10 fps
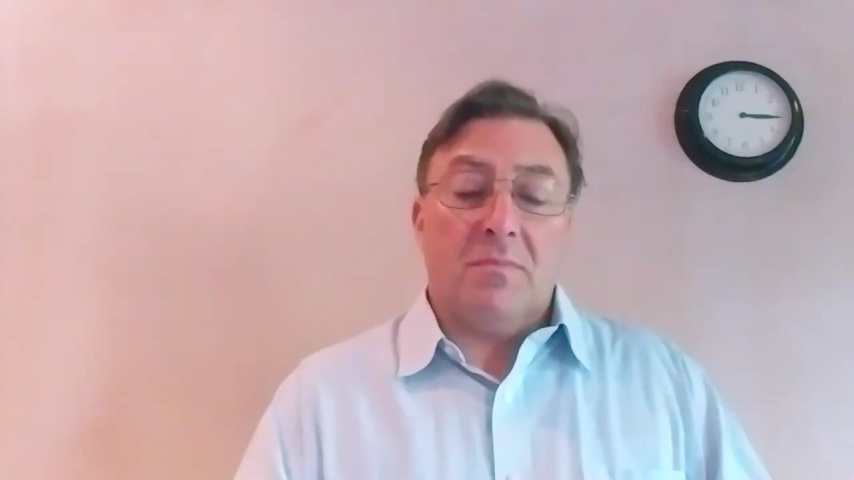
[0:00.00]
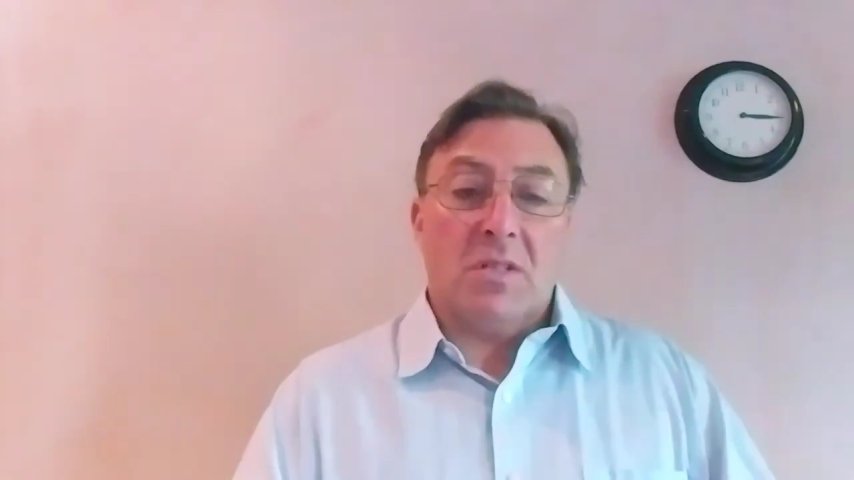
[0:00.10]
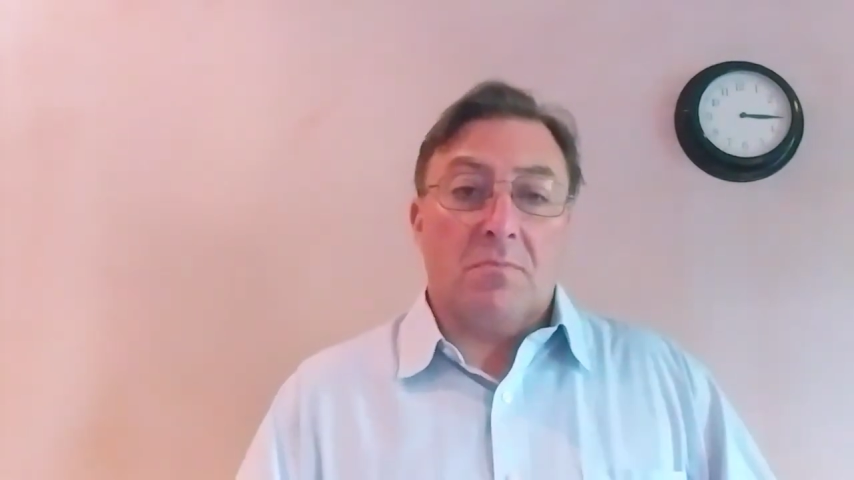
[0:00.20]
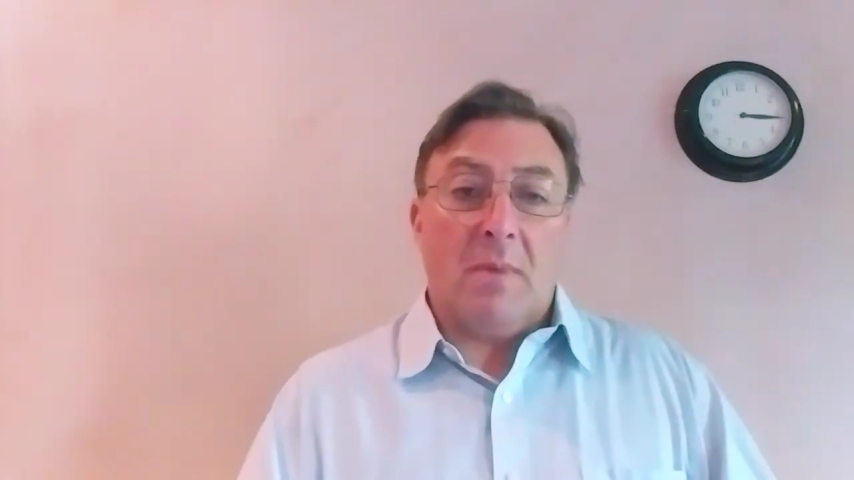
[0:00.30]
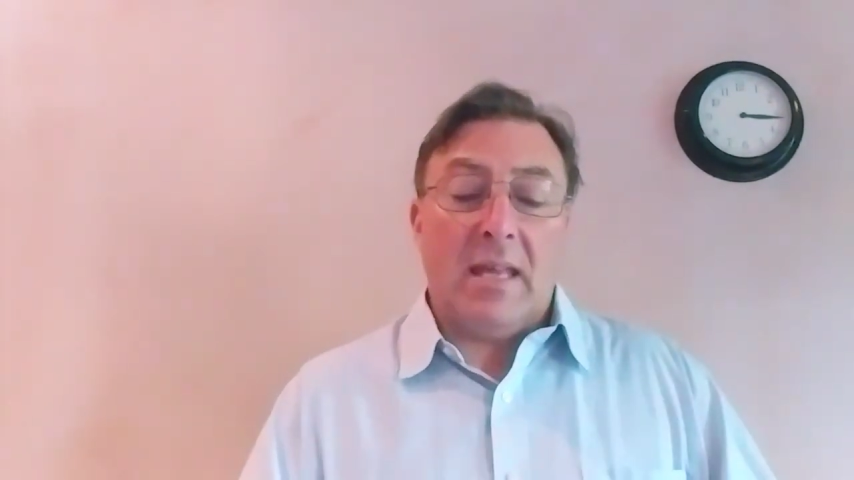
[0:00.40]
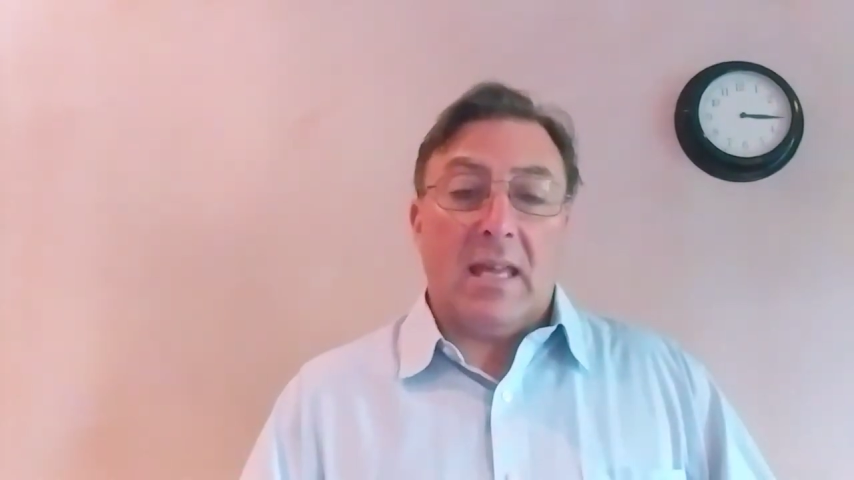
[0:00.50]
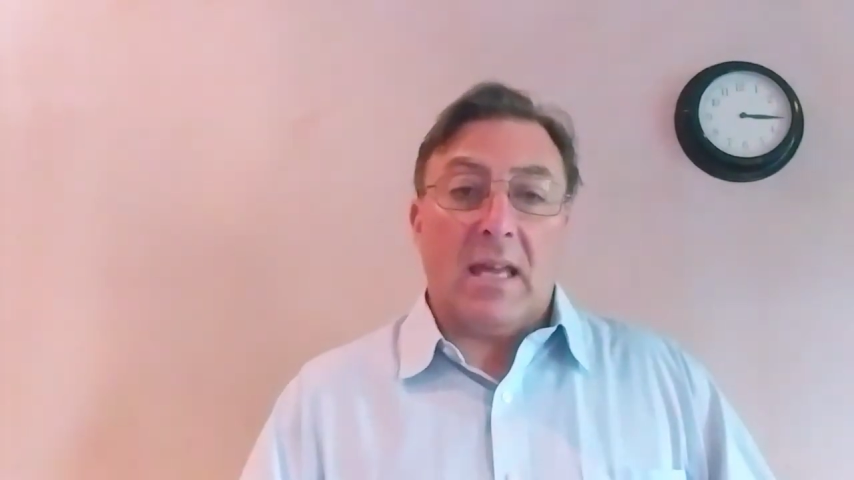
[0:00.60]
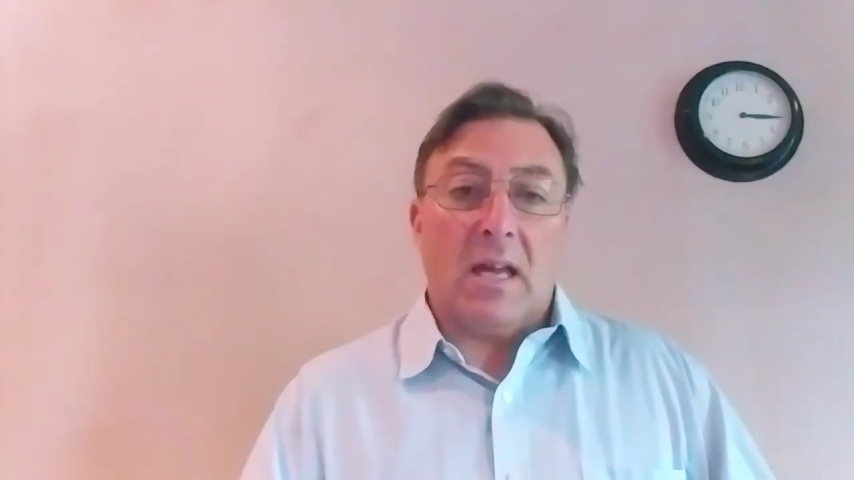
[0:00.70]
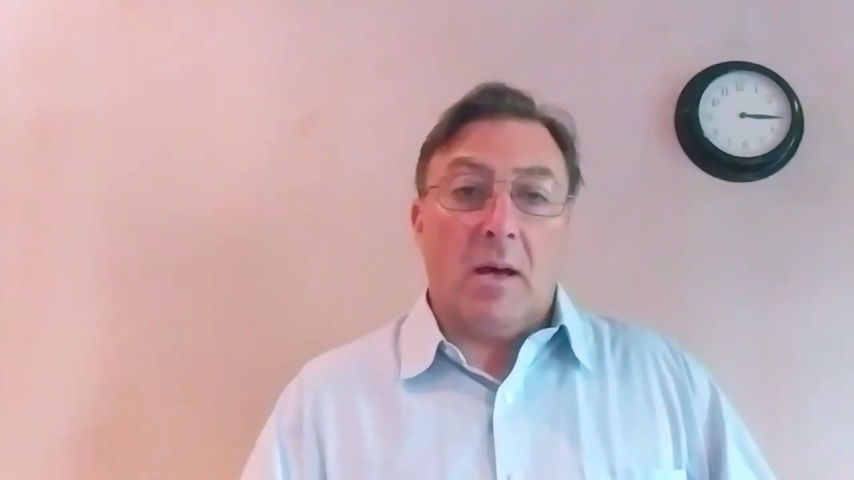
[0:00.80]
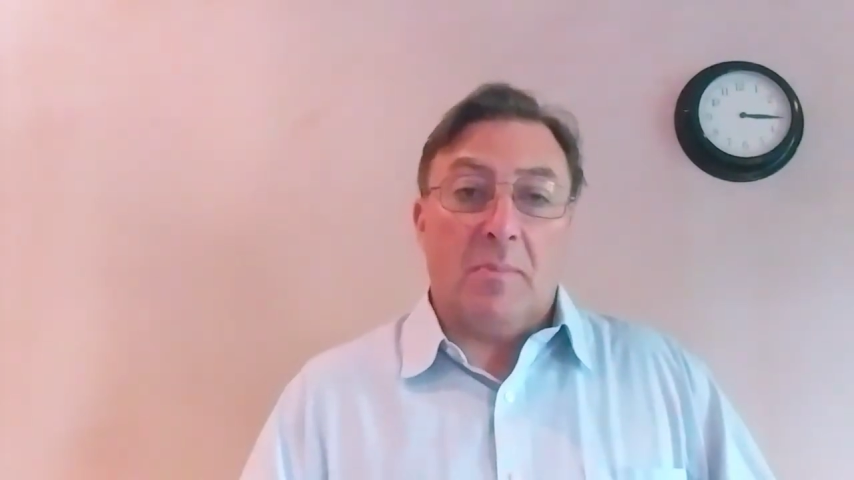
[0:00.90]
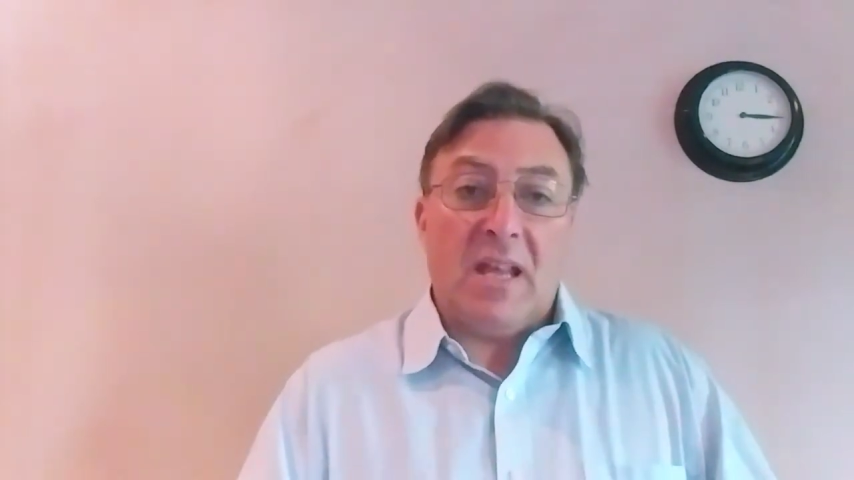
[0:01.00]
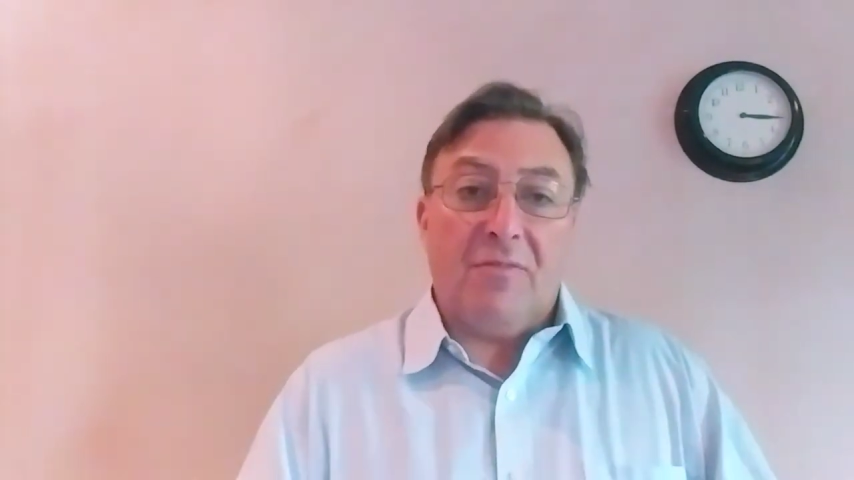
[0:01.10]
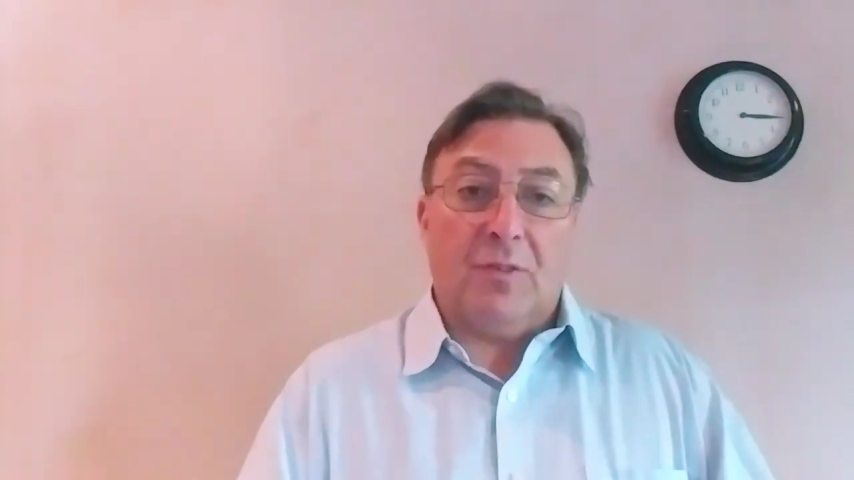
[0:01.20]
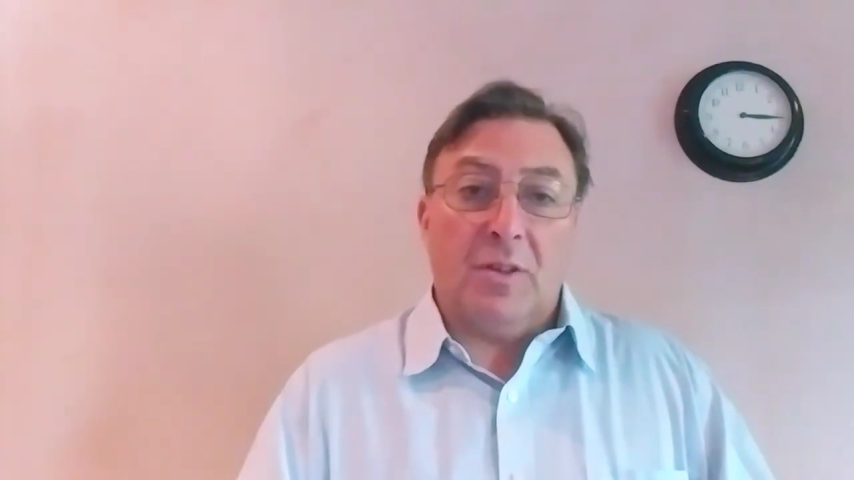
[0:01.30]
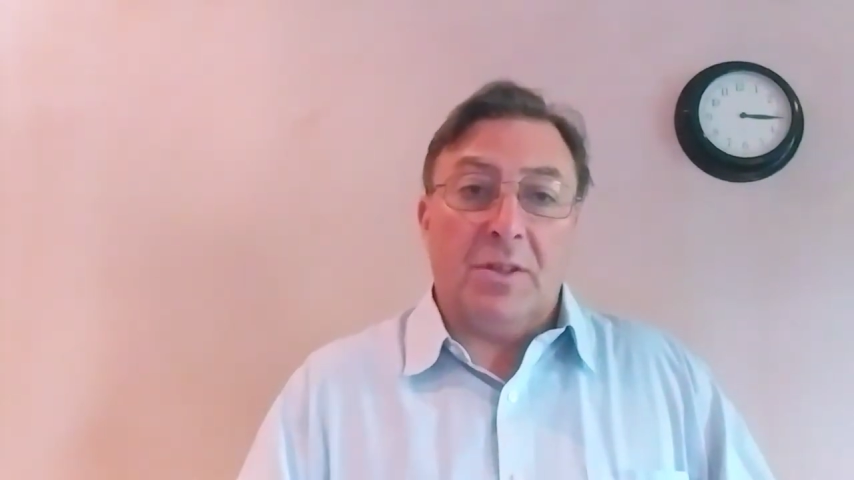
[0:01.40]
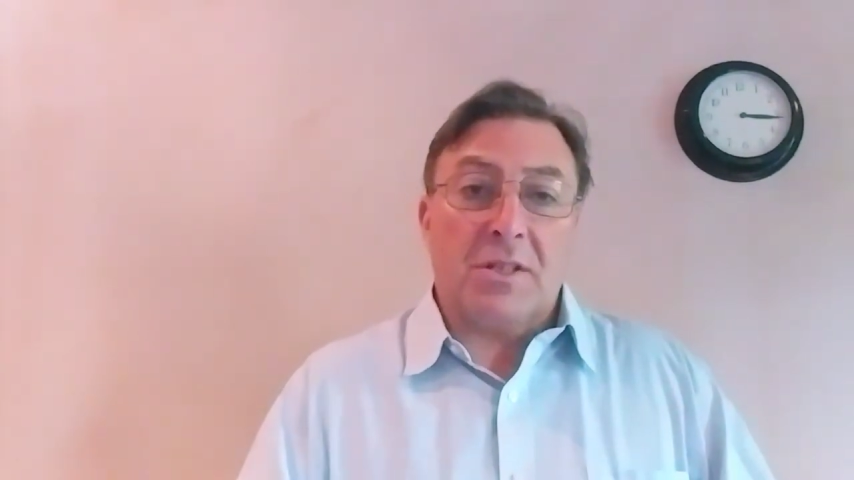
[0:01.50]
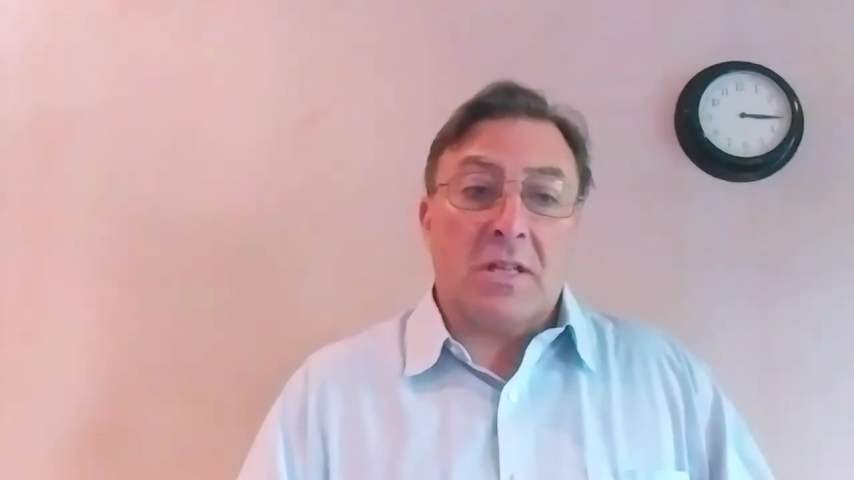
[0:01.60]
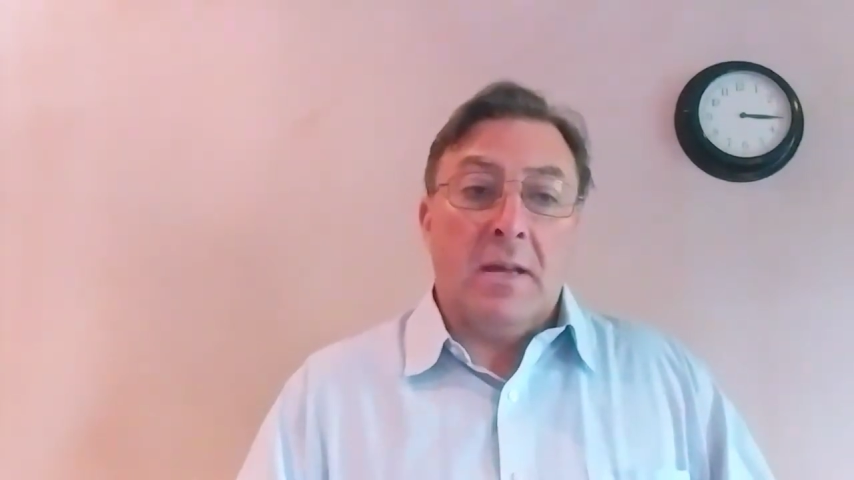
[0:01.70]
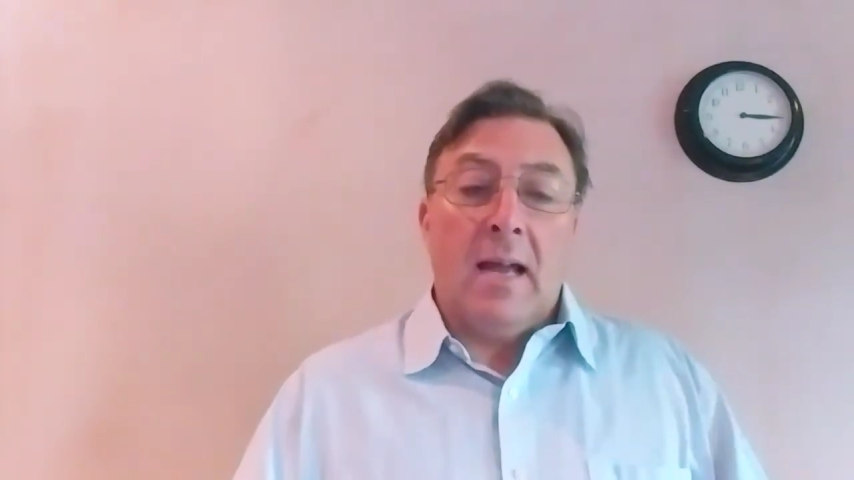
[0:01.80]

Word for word: it's making a difference.